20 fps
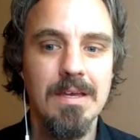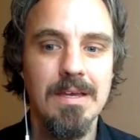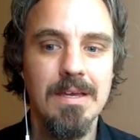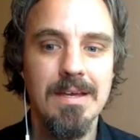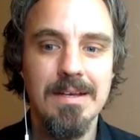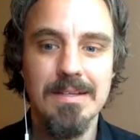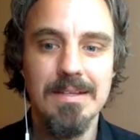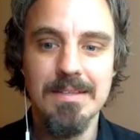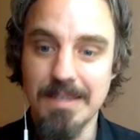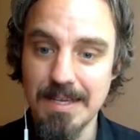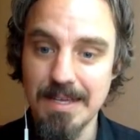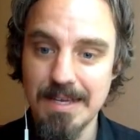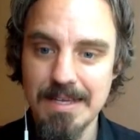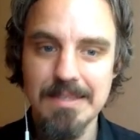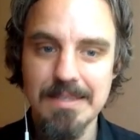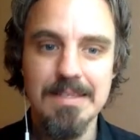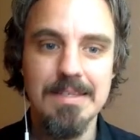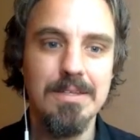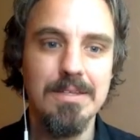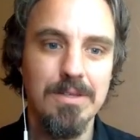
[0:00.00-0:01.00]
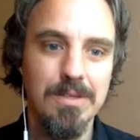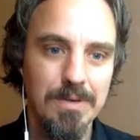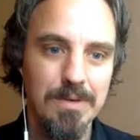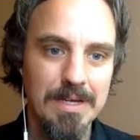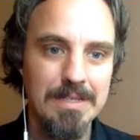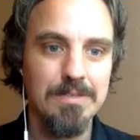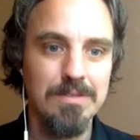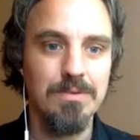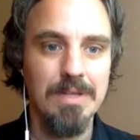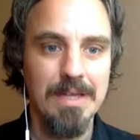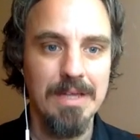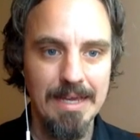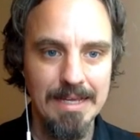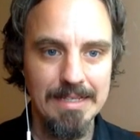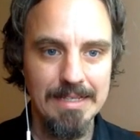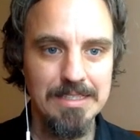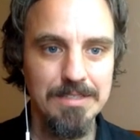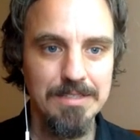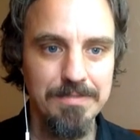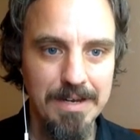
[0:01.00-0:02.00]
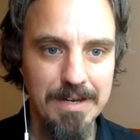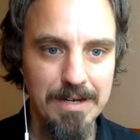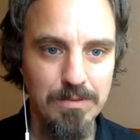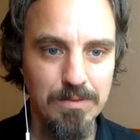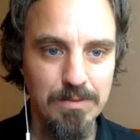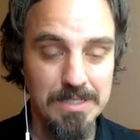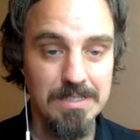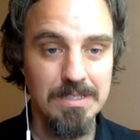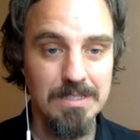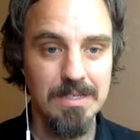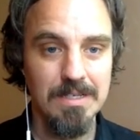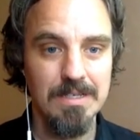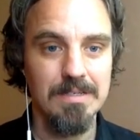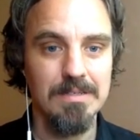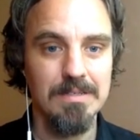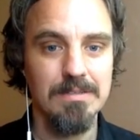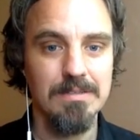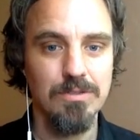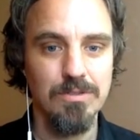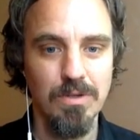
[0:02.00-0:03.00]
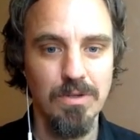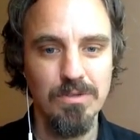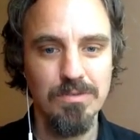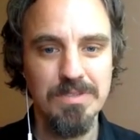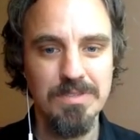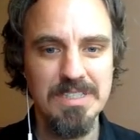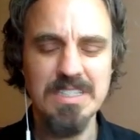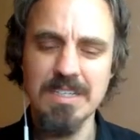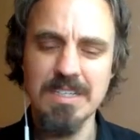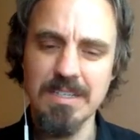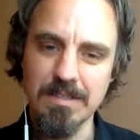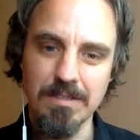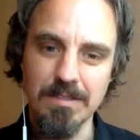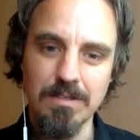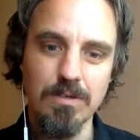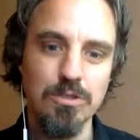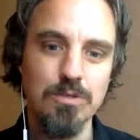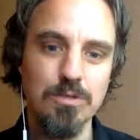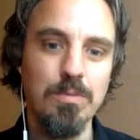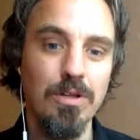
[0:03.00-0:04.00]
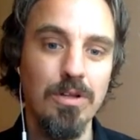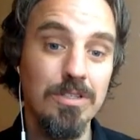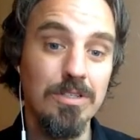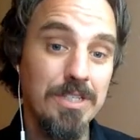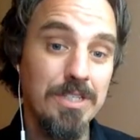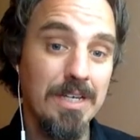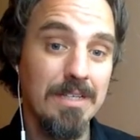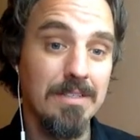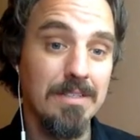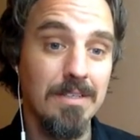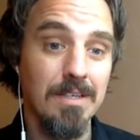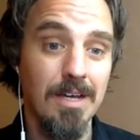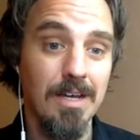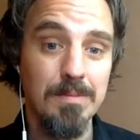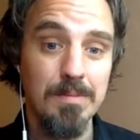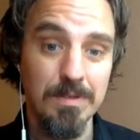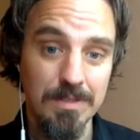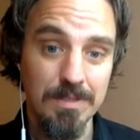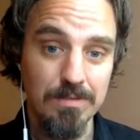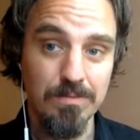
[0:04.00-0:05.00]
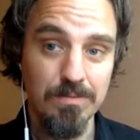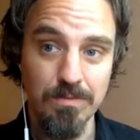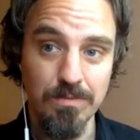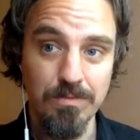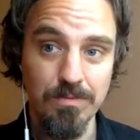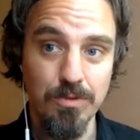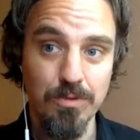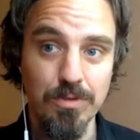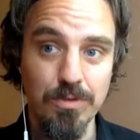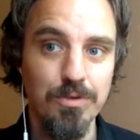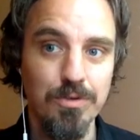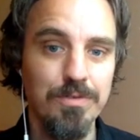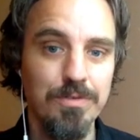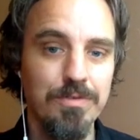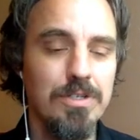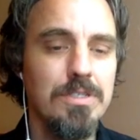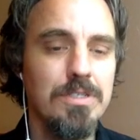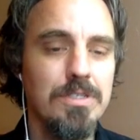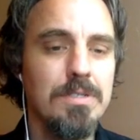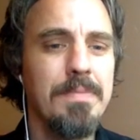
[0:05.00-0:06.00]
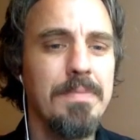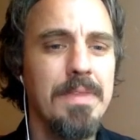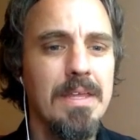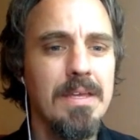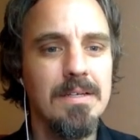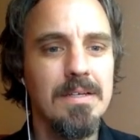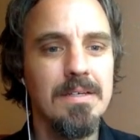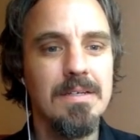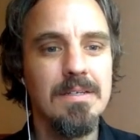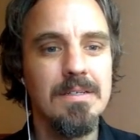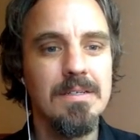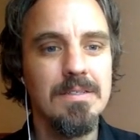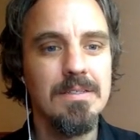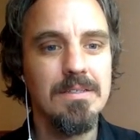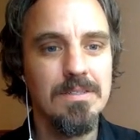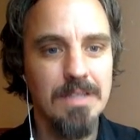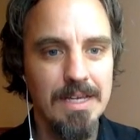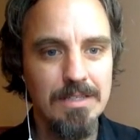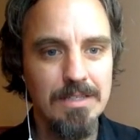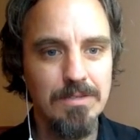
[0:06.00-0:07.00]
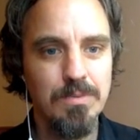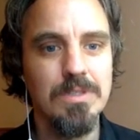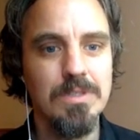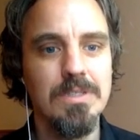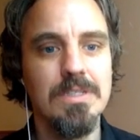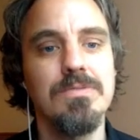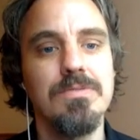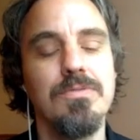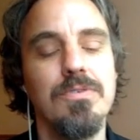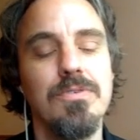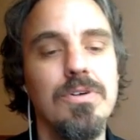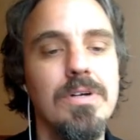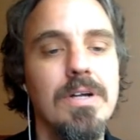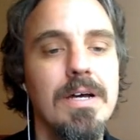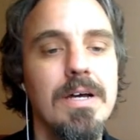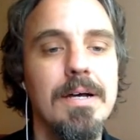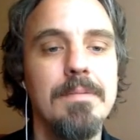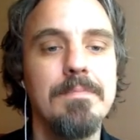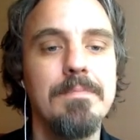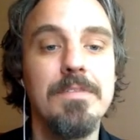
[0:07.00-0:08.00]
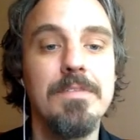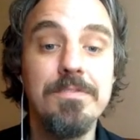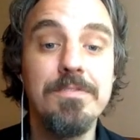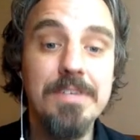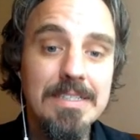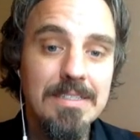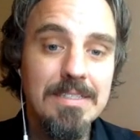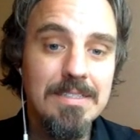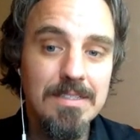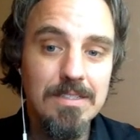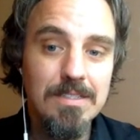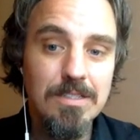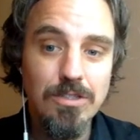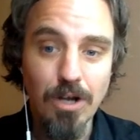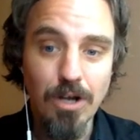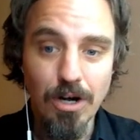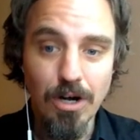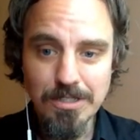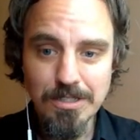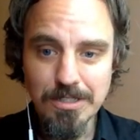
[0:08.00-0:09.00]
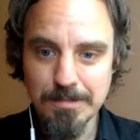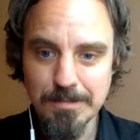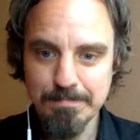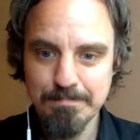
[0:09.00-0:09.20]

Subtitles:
Then you get into the 8th sphere, which is so all of this is the cosmology at the time, how they view the universe. So the 8th one is for the fixed stars.